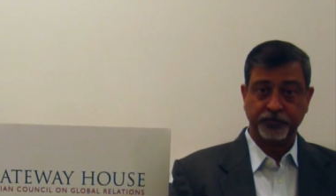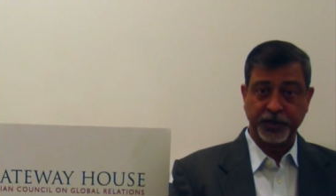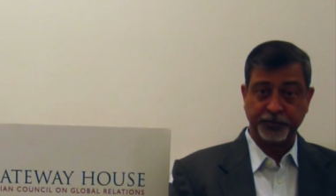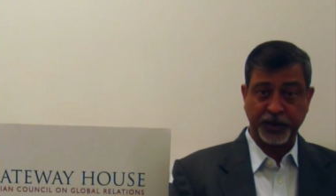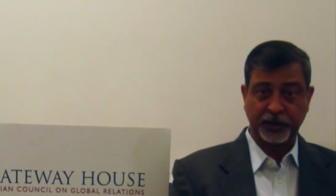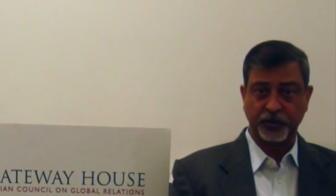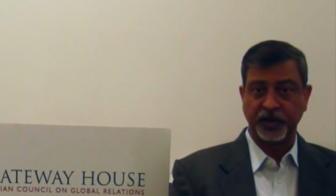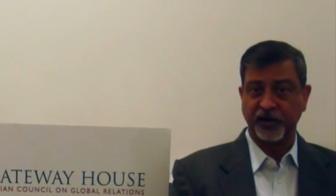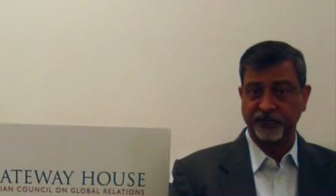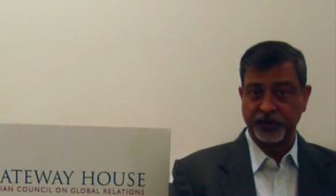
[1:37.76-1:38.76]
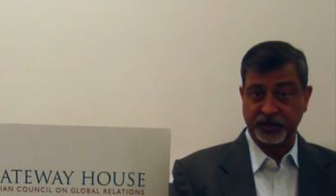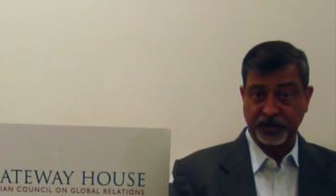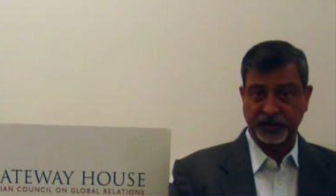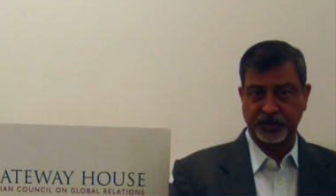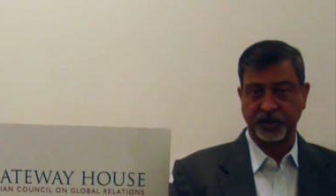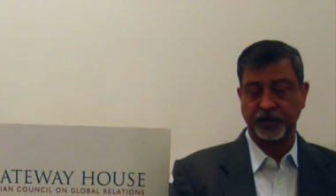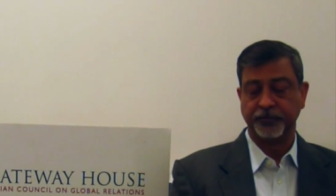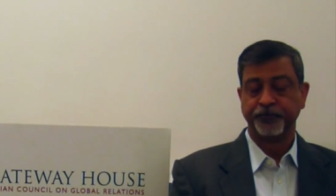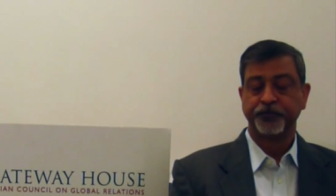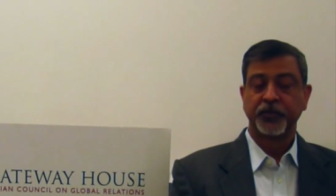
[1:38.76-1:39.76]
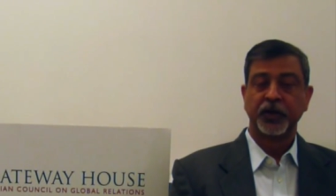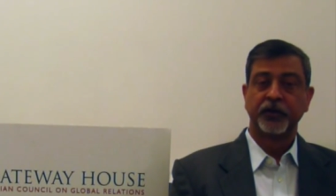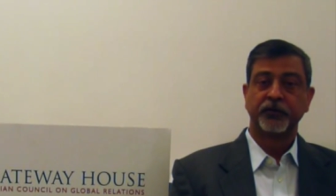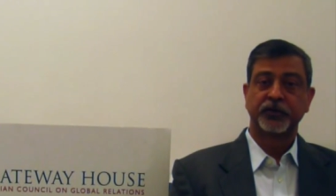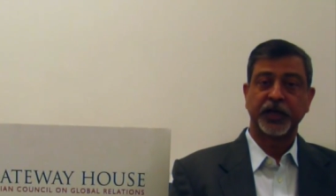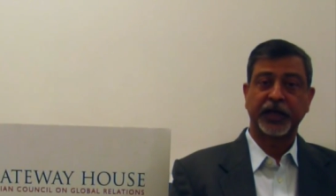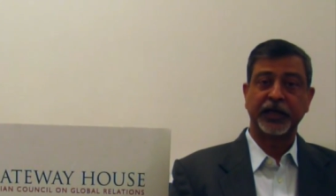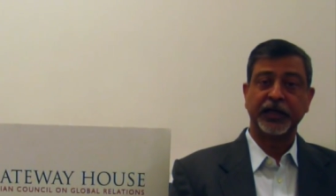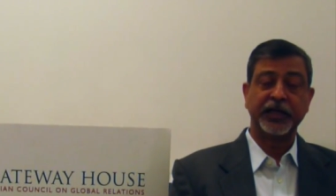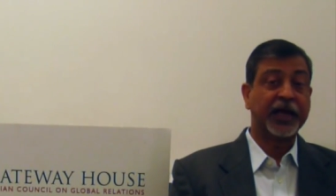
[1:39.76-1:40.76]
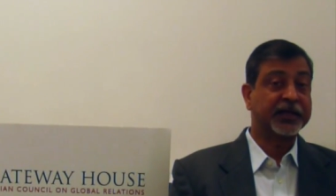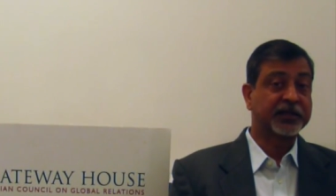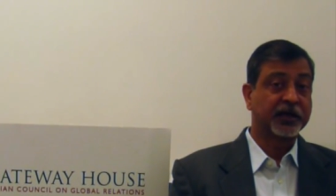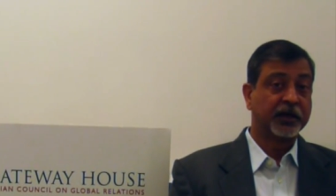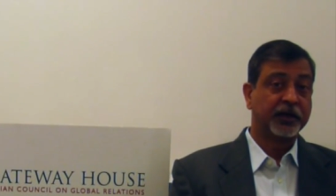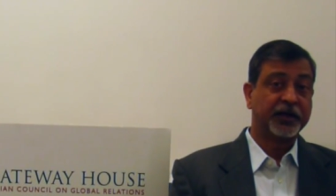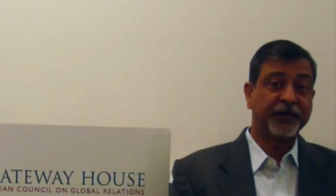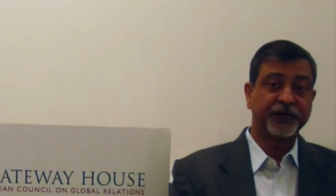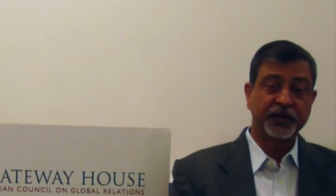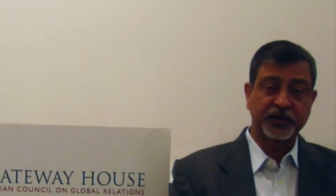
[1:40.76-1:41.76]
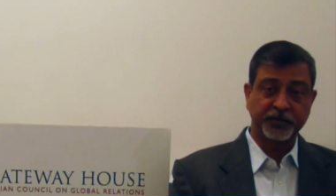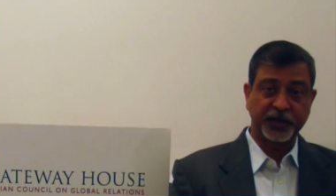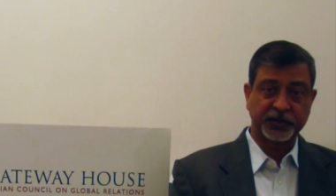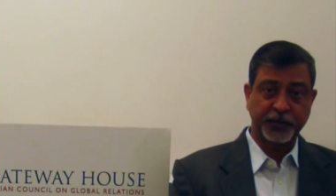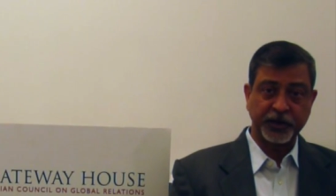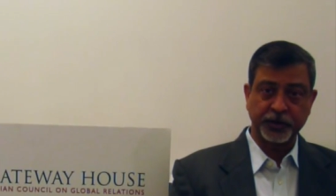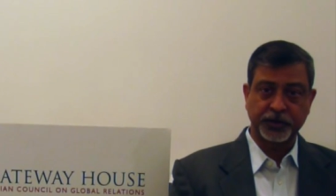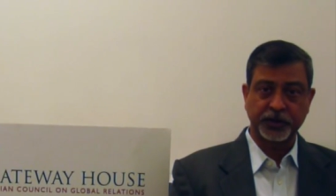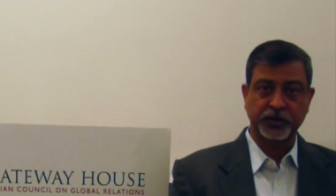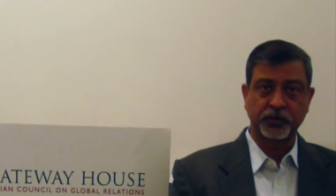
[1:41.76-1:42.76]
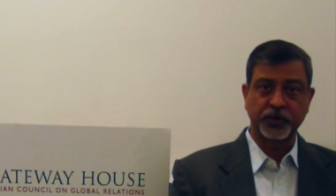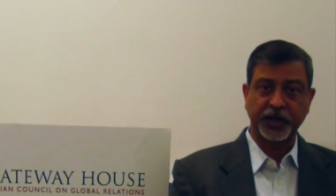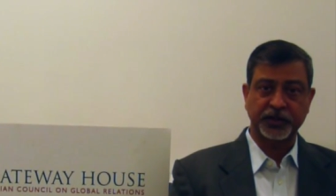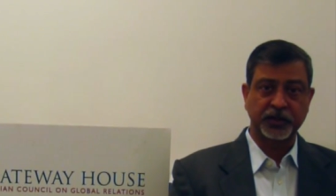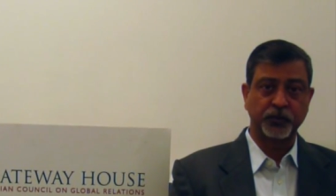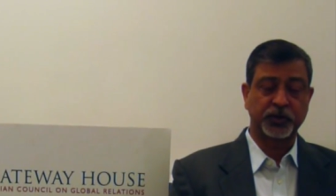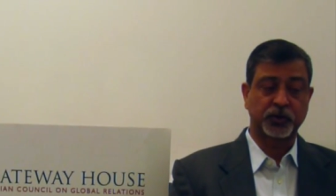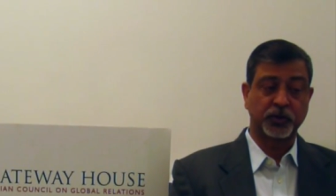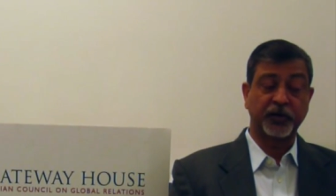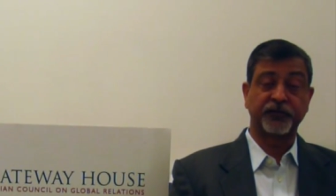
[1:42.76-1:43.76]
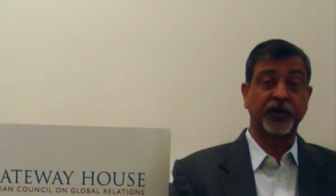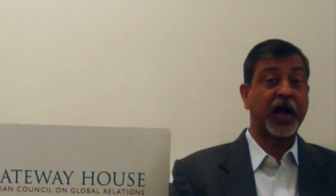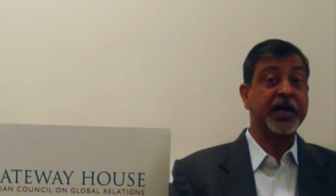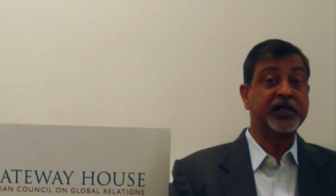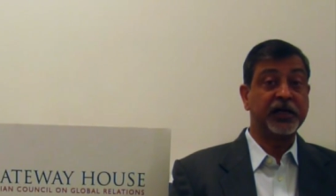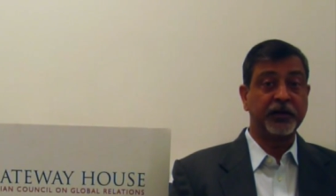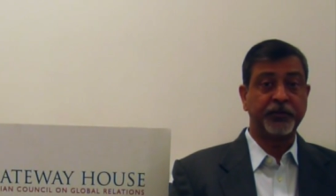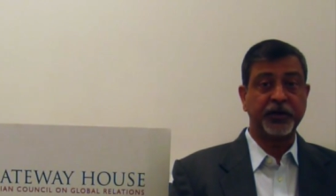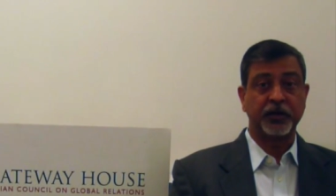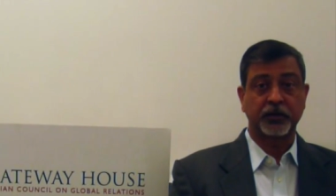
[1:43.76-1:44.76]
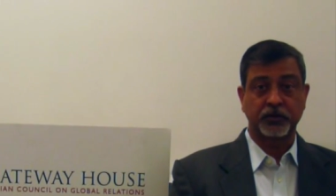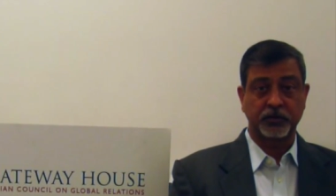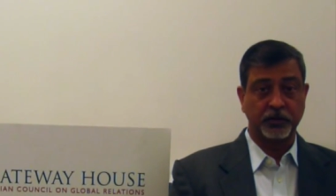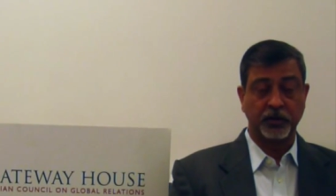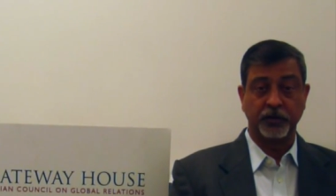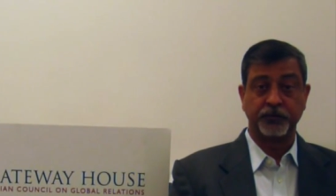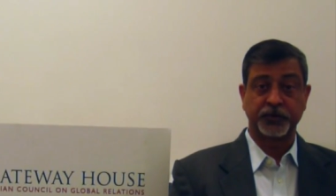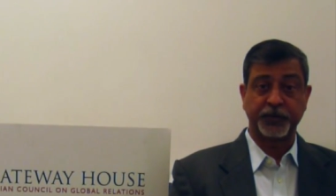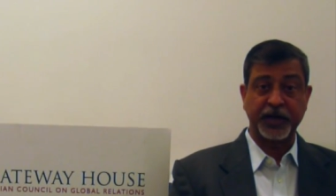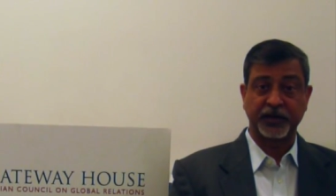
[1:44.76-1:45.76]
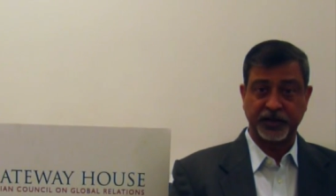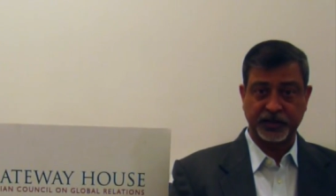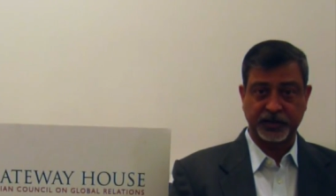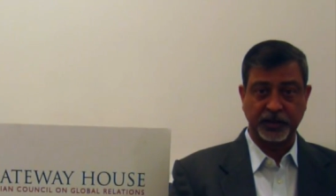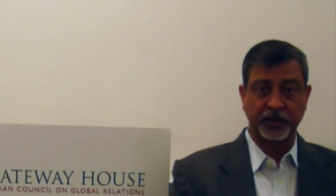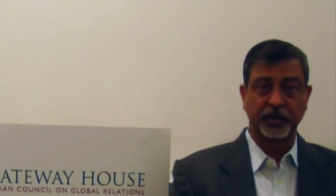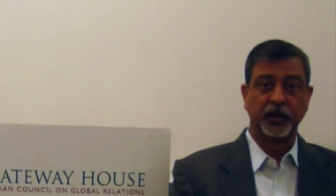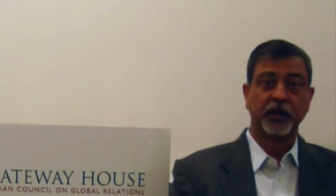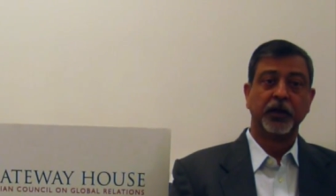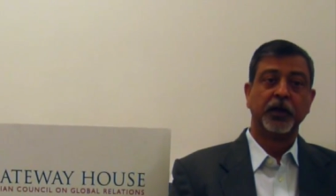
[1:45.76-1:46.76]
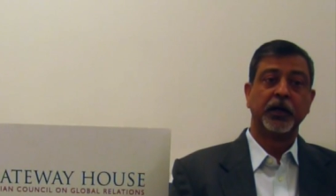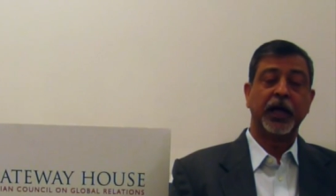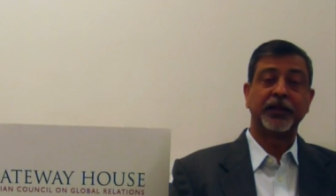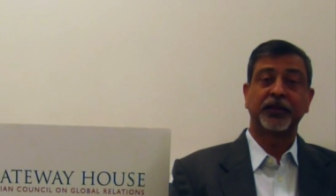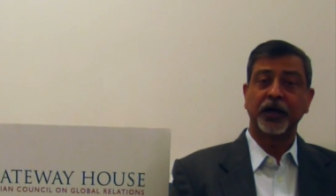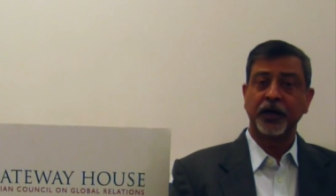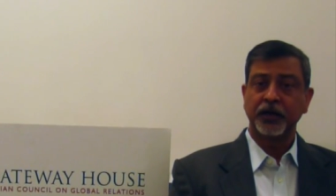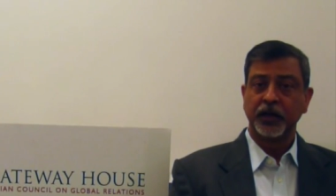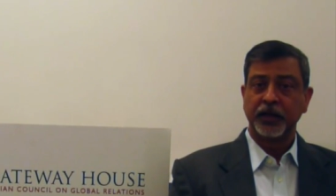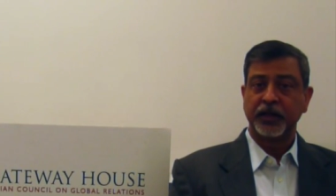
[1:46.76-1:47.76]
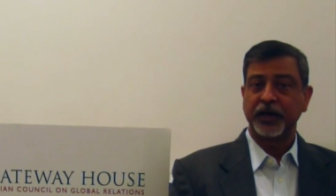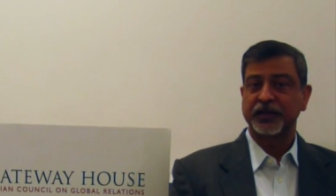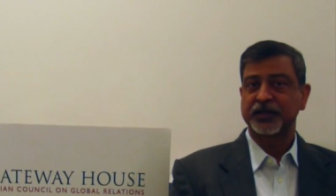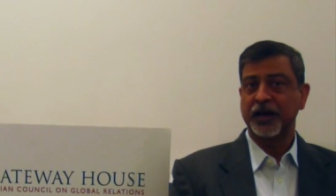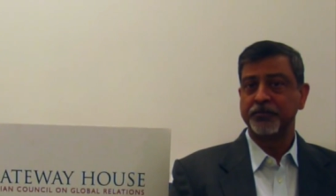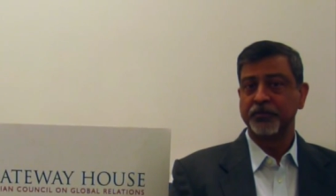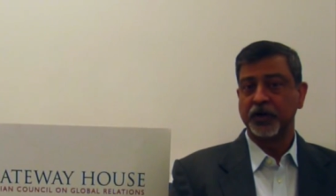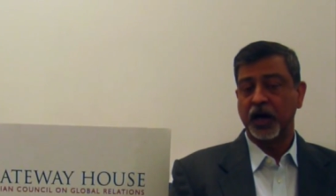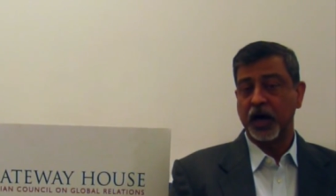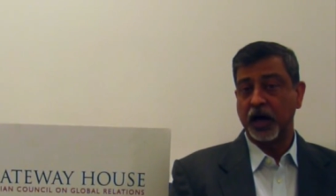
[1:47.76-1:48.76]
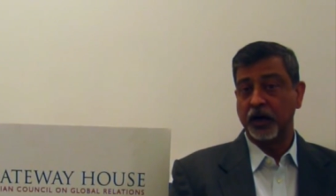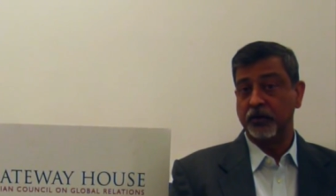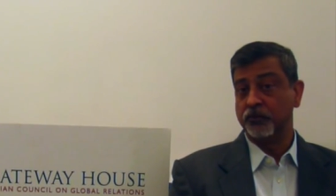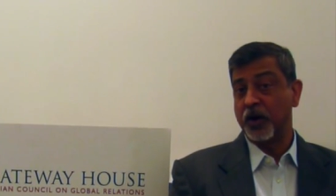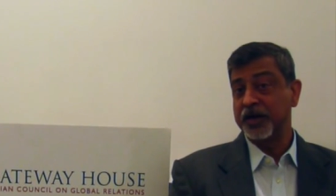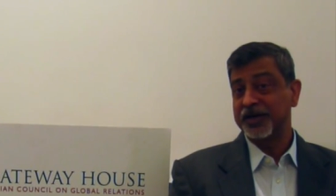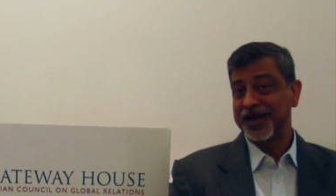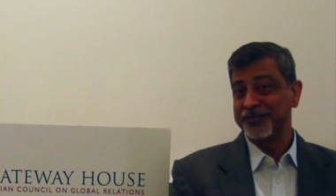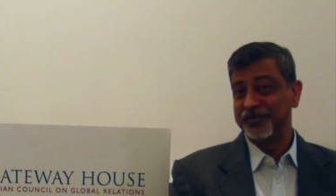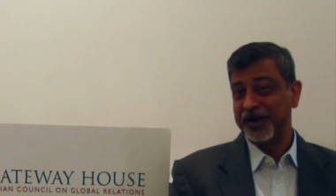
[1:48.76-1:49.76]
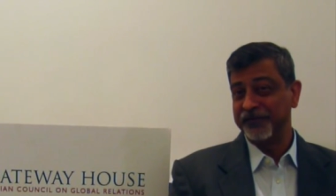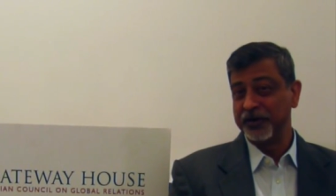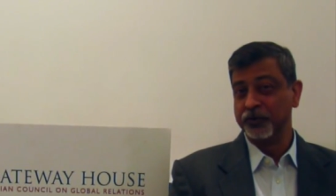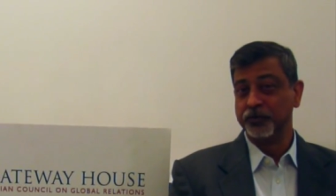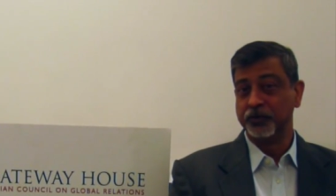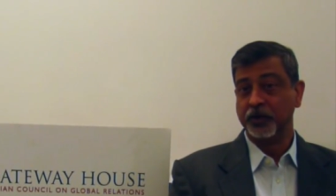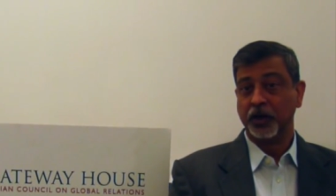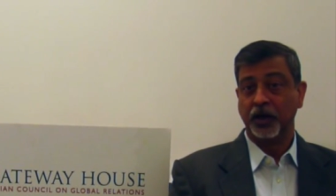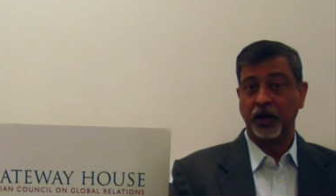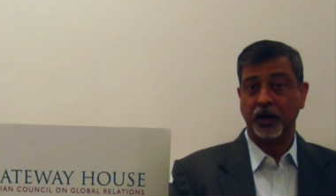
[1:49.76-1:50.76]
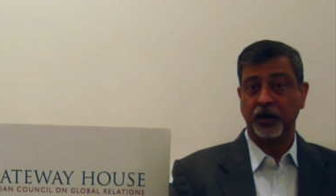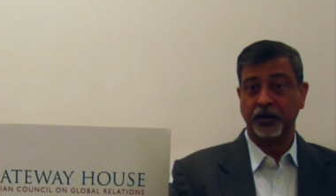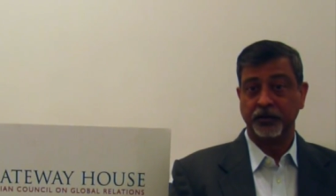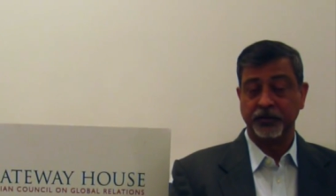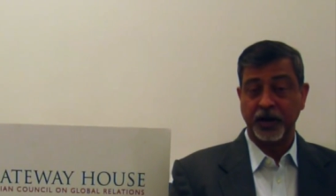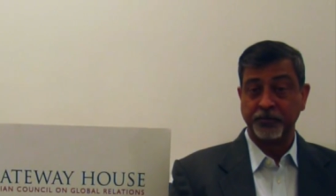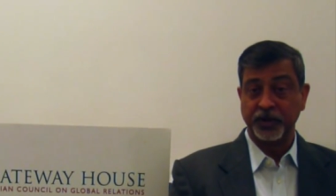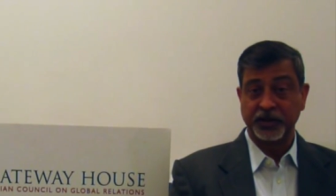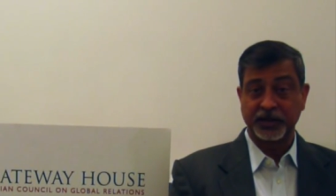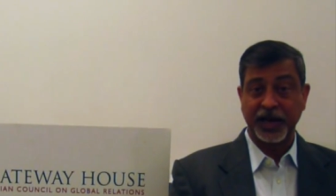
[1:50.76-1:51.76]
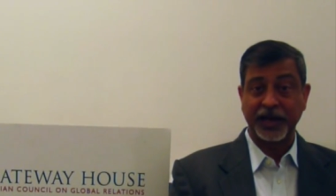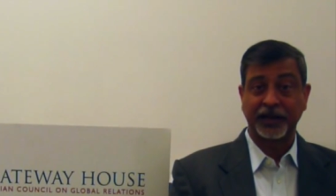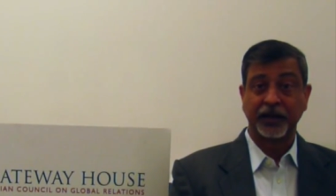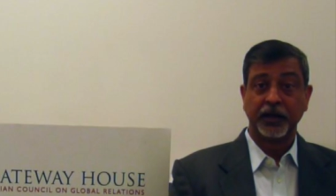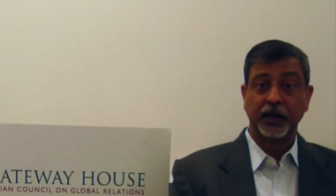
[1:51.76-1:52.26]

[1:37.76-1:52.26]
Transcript: been paid to the government this year. Secondly, he has deferred some expenditures to next year, which should have ideally been spent this year. And third, there are some one-time revenue numbers like